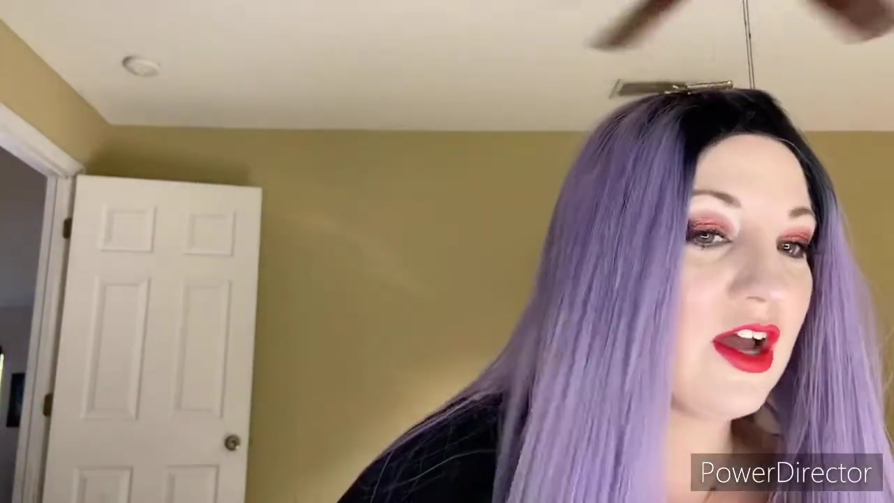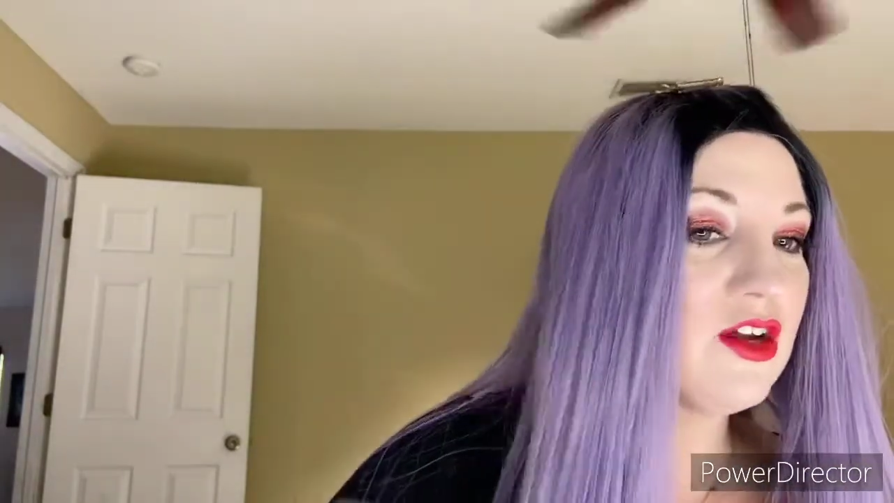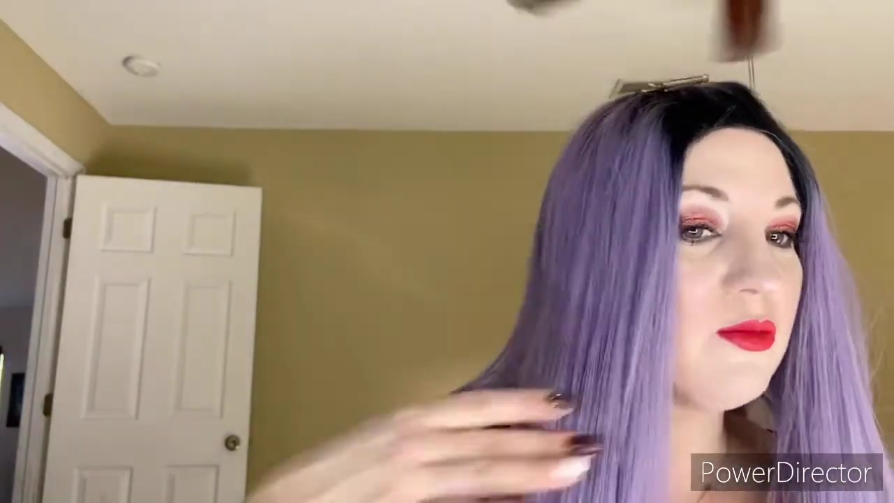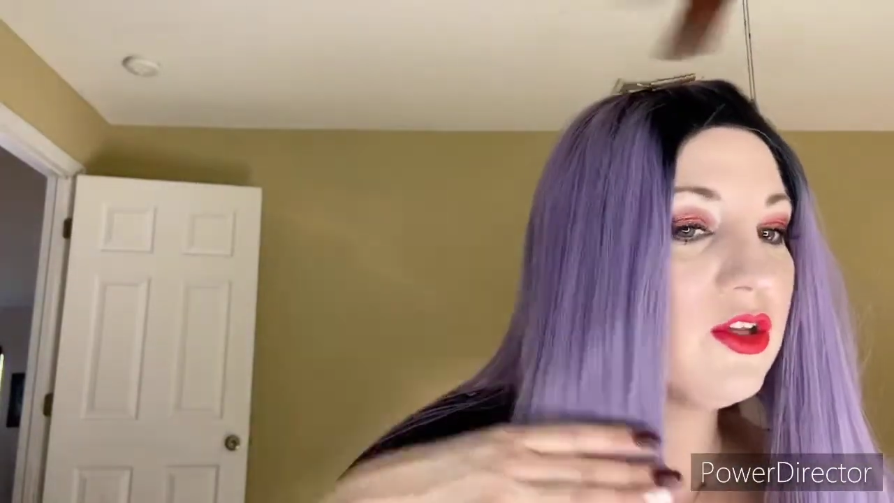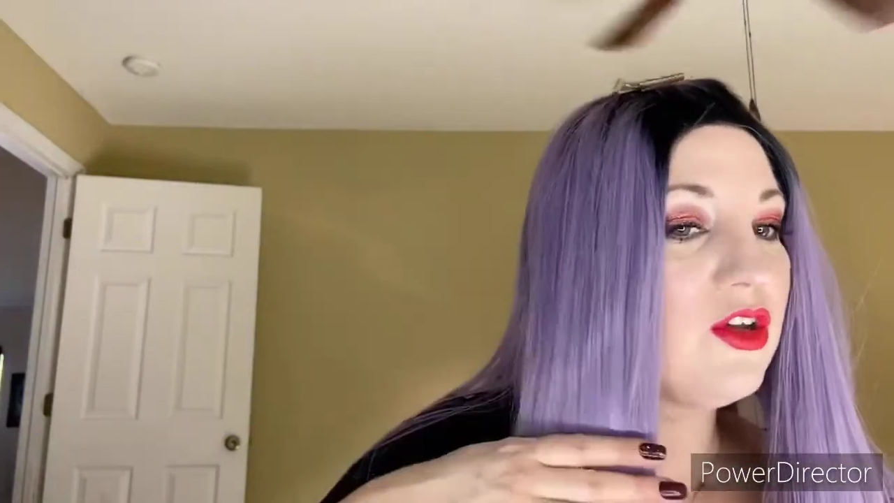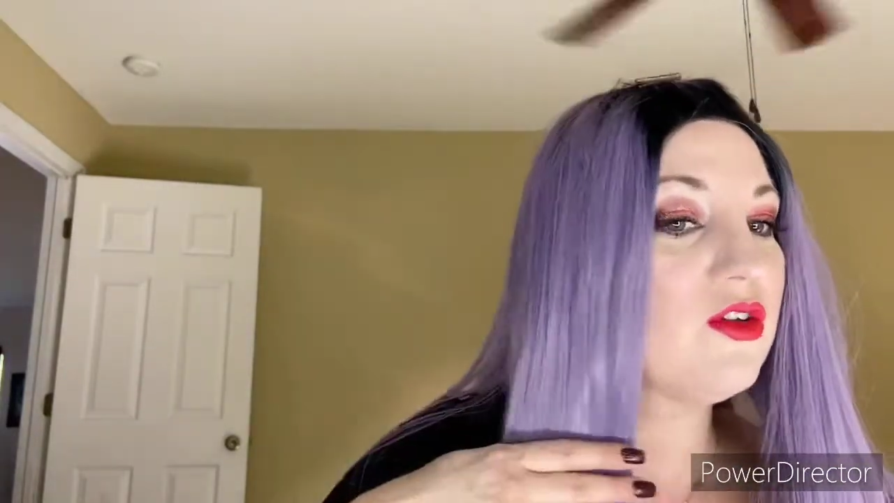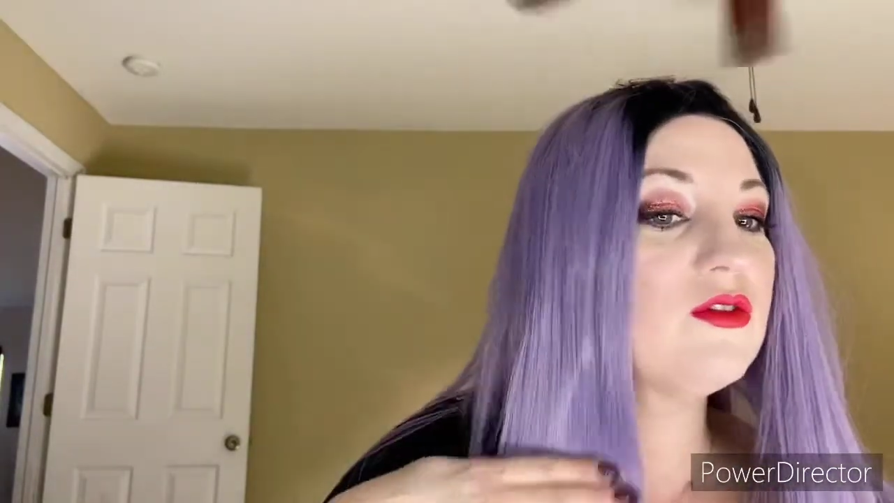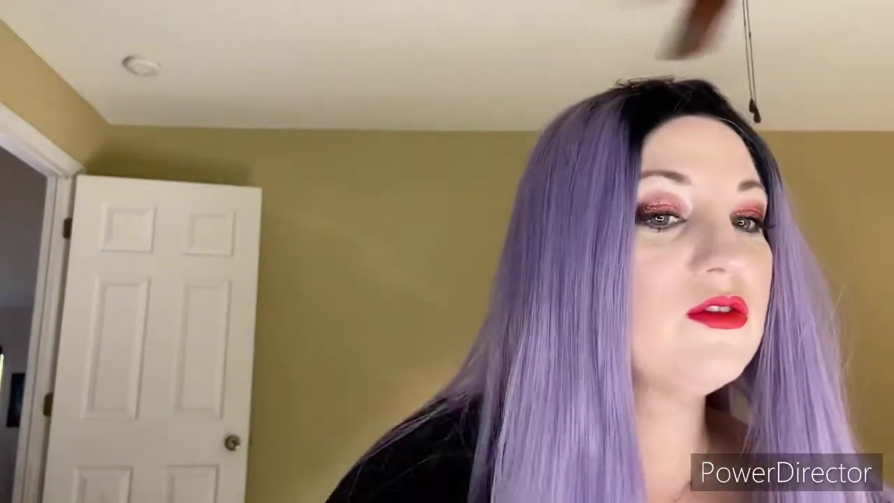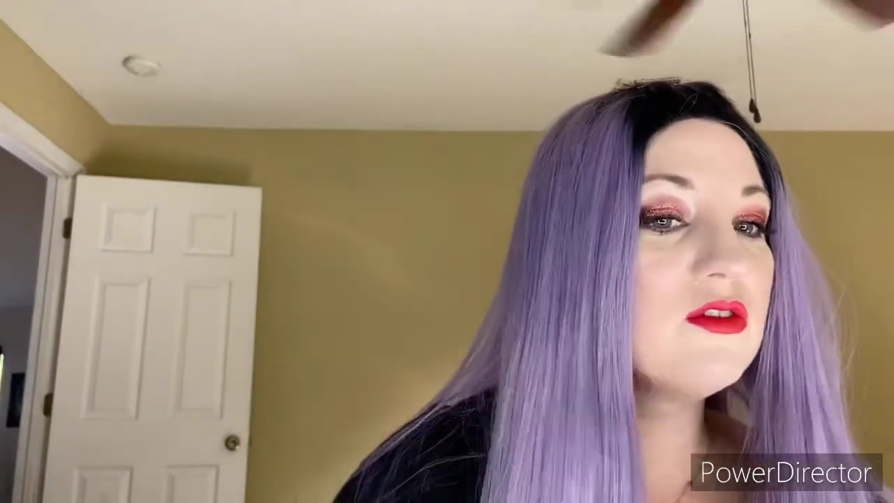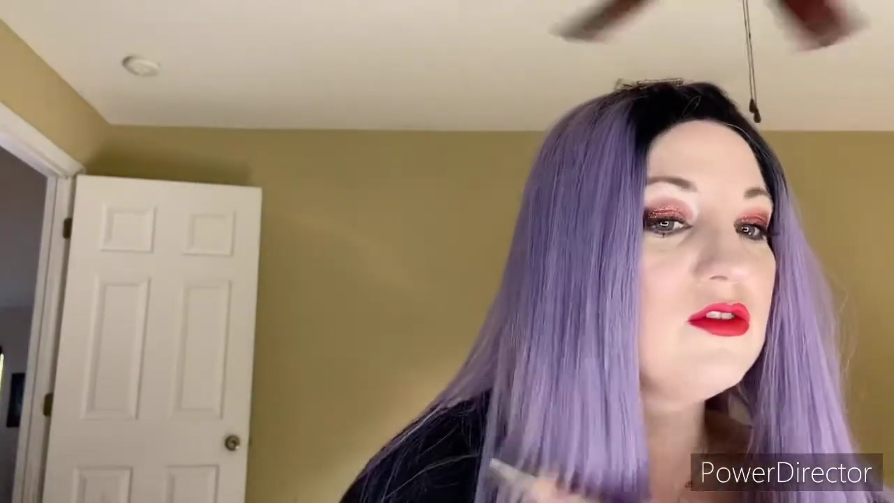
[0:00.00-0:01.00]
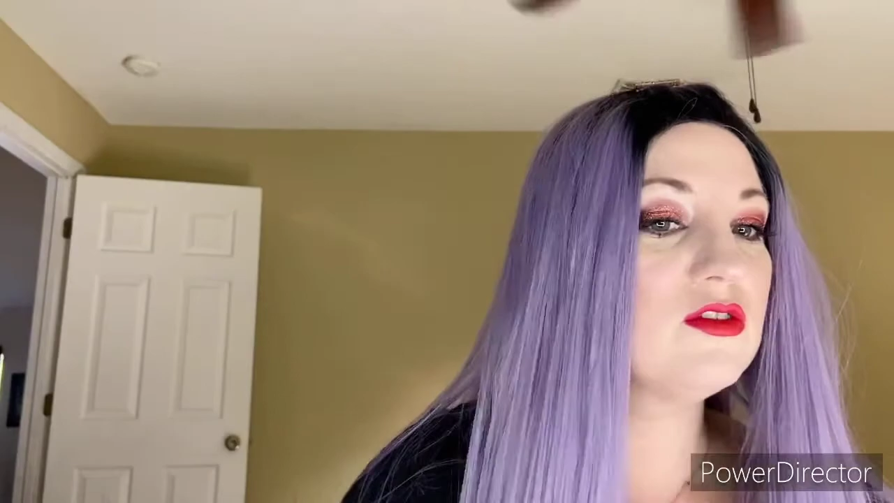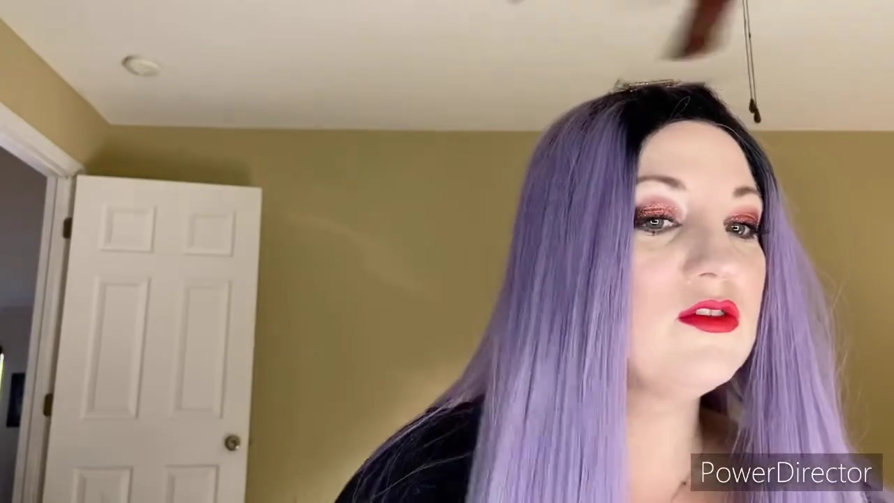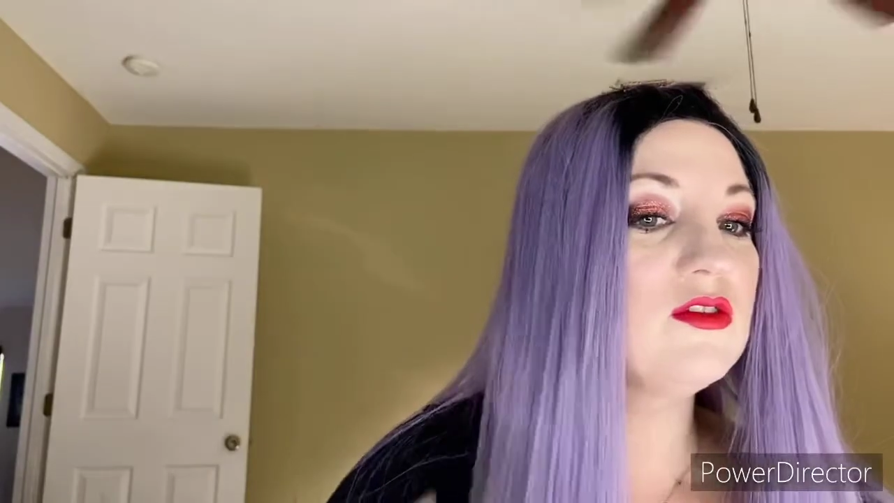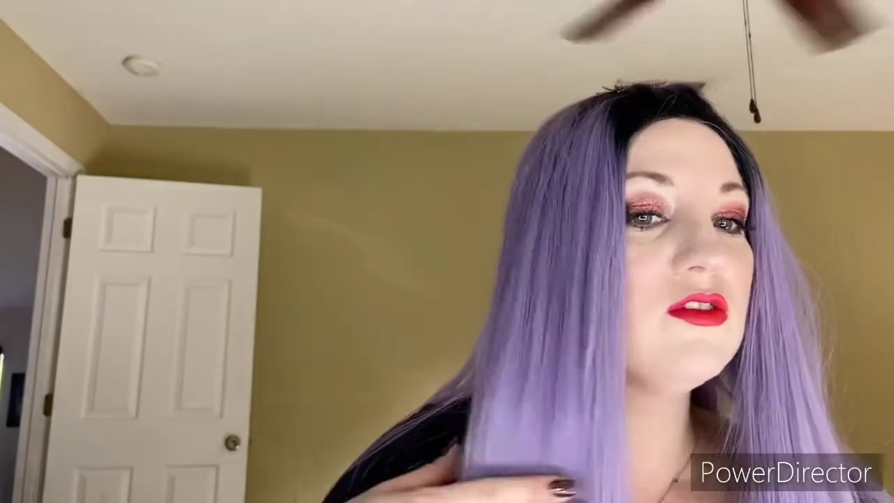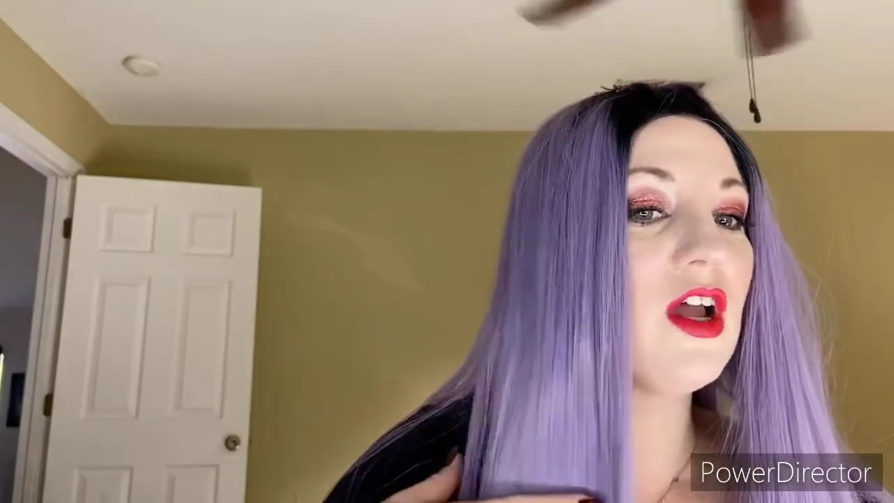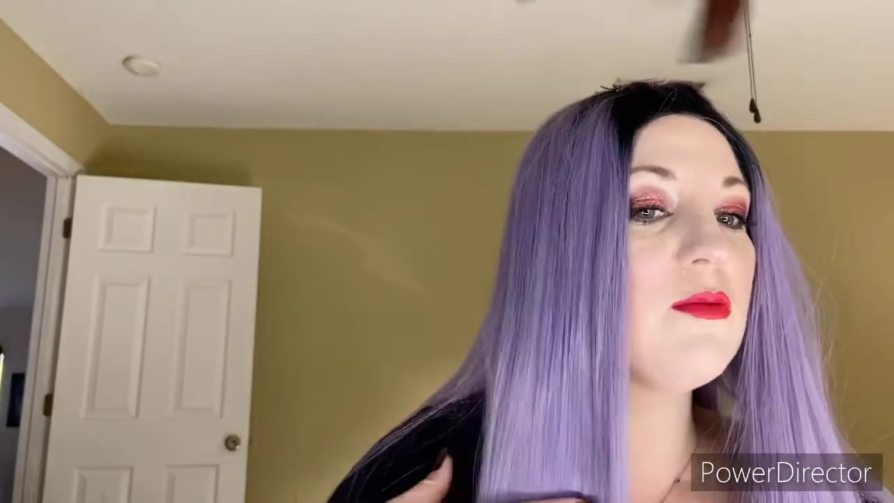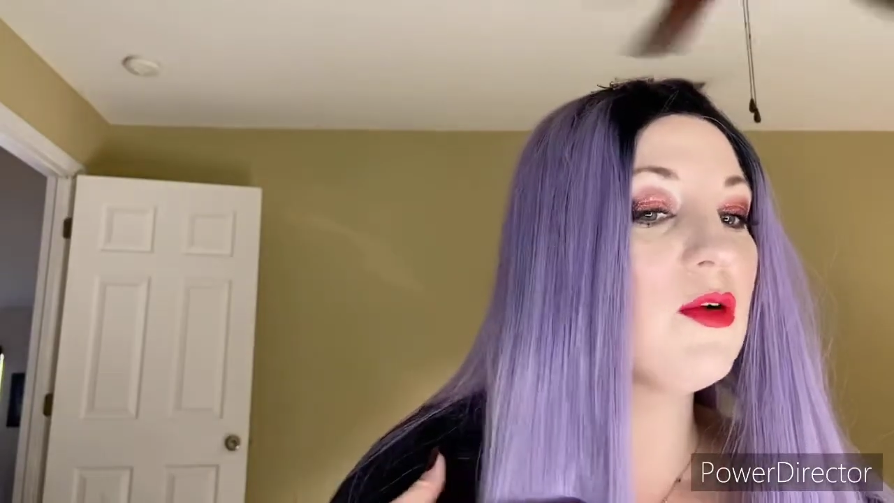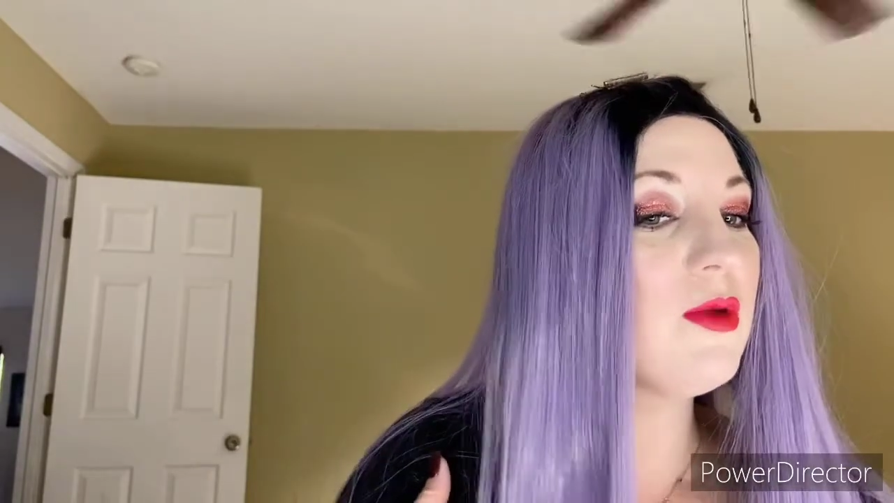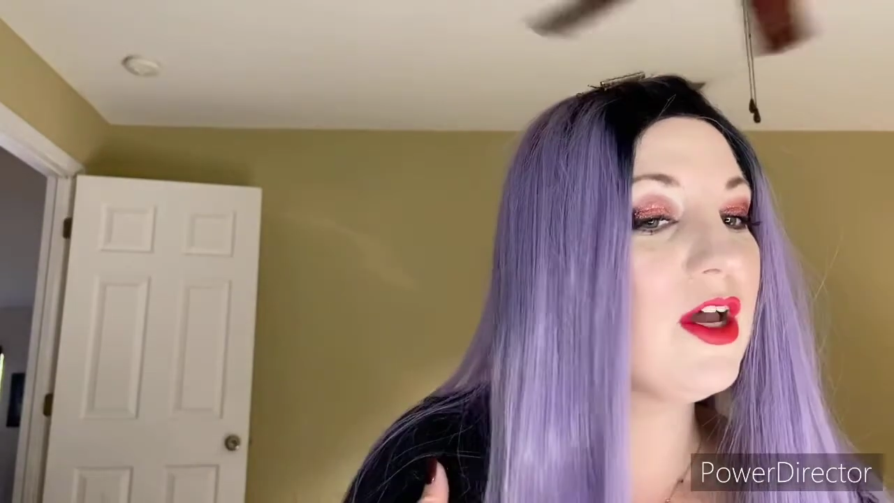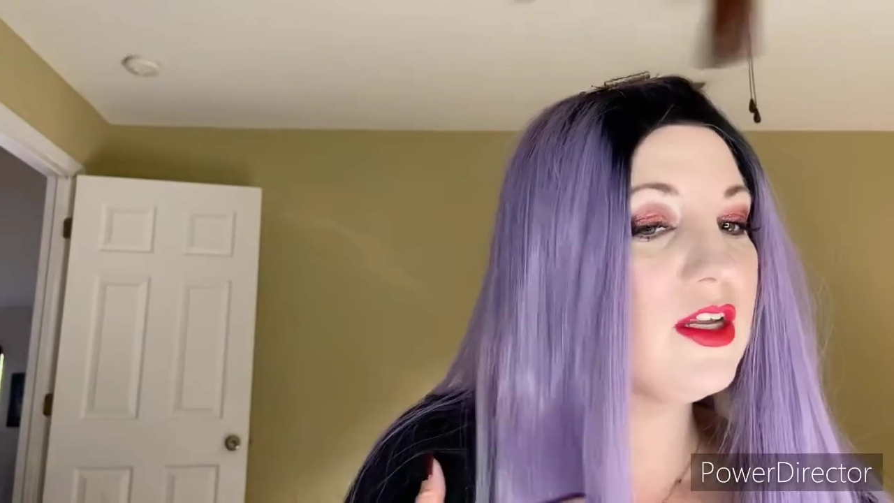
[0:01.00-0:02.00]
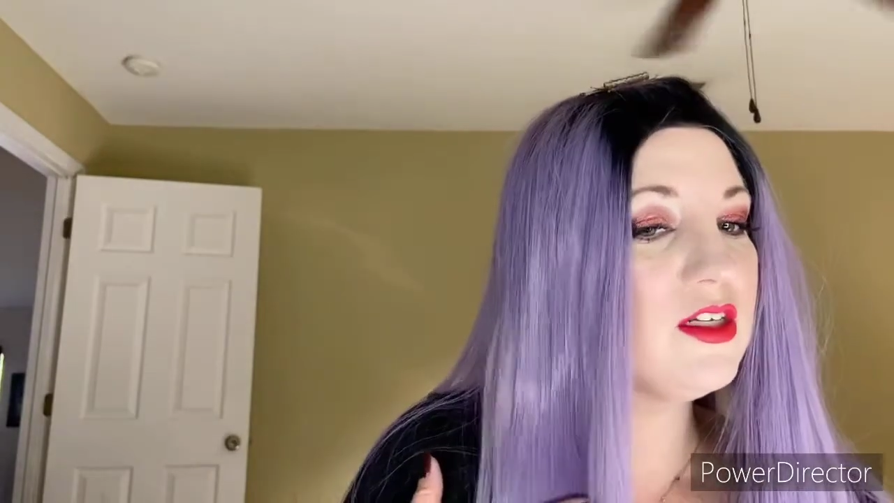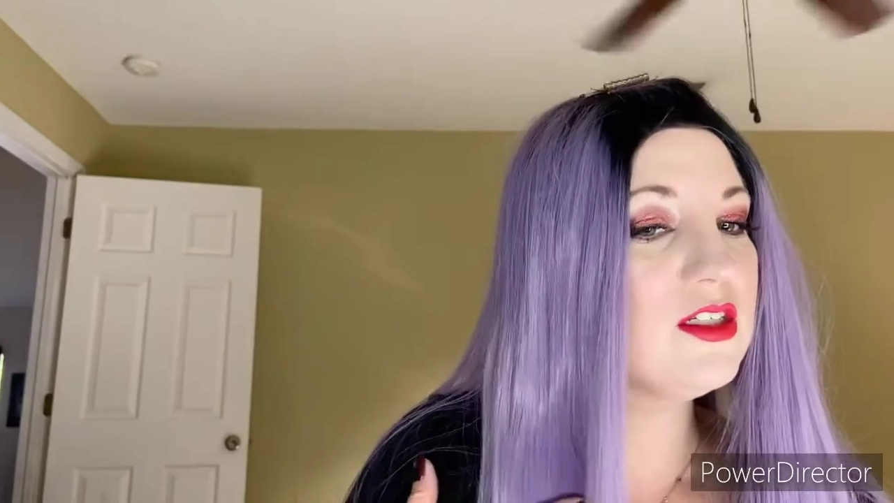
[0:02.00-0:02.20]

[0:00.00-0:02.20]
your balloon? Diaper butt?